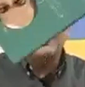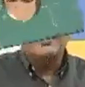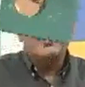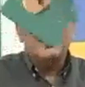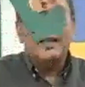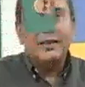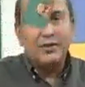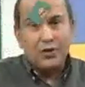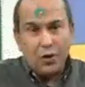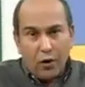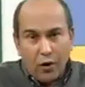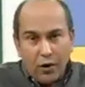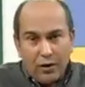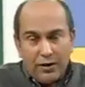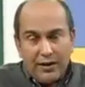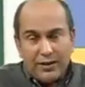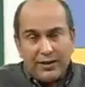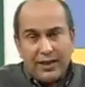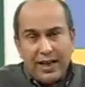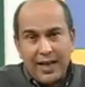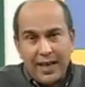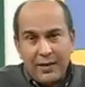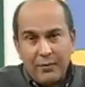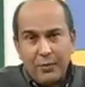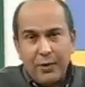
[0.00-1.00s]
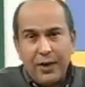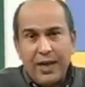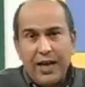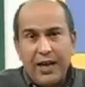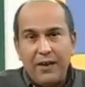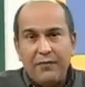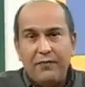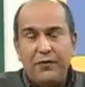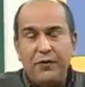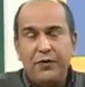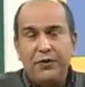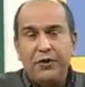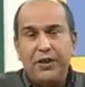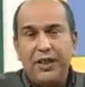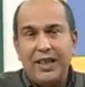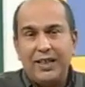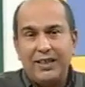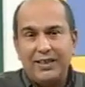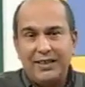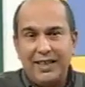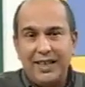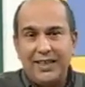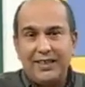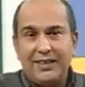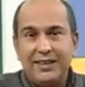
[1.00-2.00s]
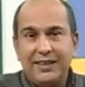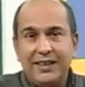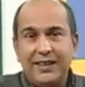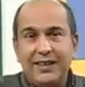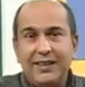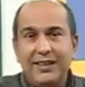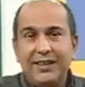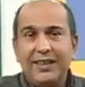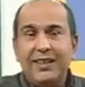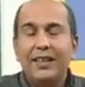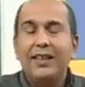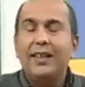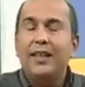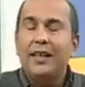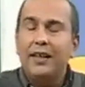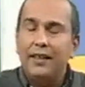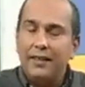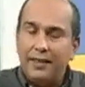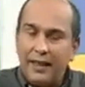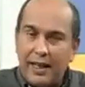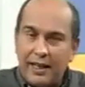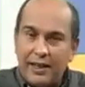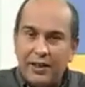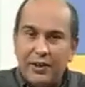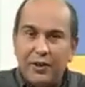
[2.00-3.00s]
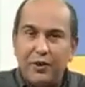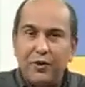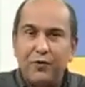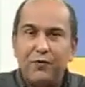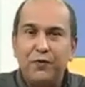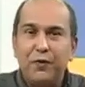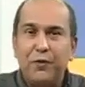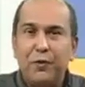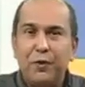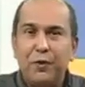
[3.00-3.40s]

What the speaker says: That's all the time we have for today's lesson. Thank you for